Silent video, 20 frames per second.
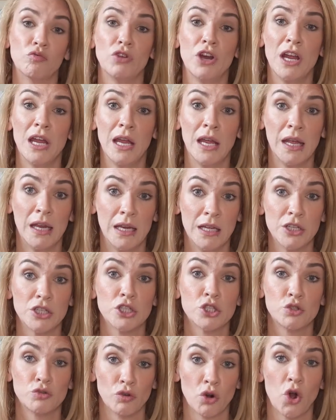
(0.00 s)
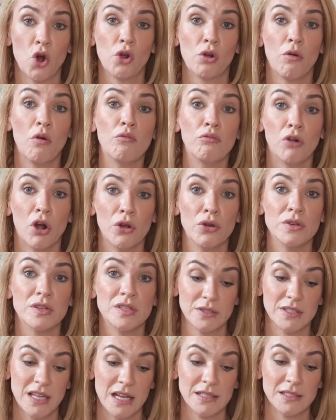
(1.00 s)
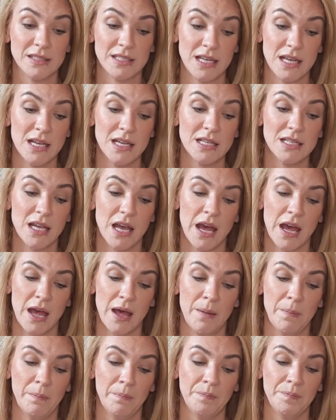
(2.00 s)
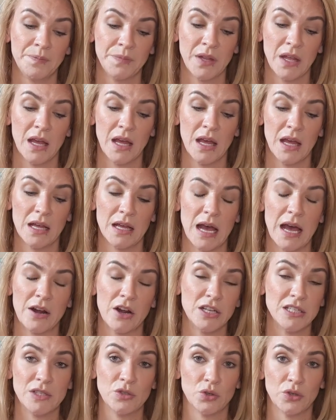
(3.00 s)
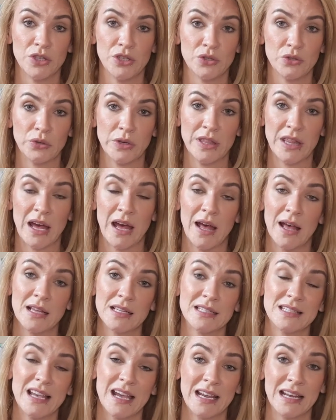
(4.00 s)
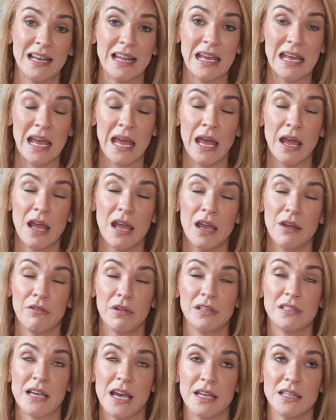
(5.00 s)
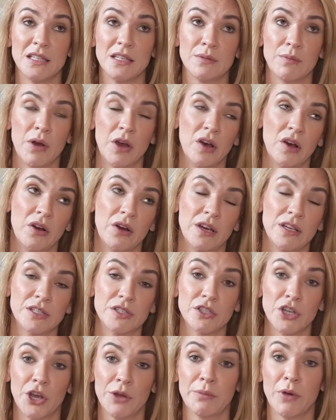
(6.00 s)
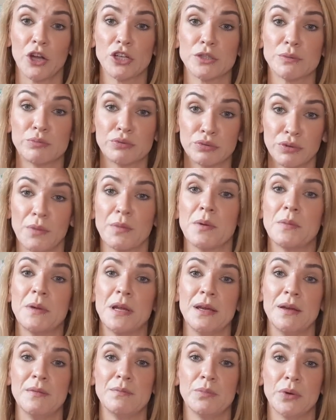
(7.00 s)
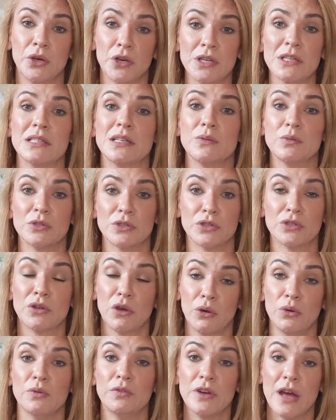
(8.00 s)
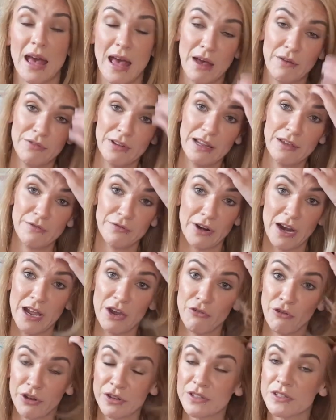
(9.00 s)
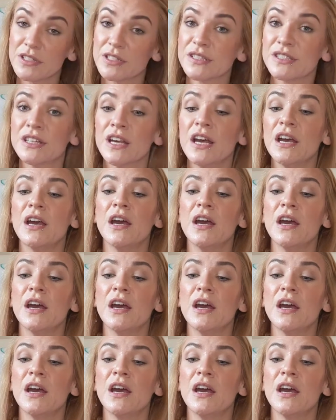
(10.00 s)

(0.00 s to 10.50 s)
really strong rose scented, and I did not enjoy that. Secondly, it irritated my eyes so much, probably because it was so heavily fragranced.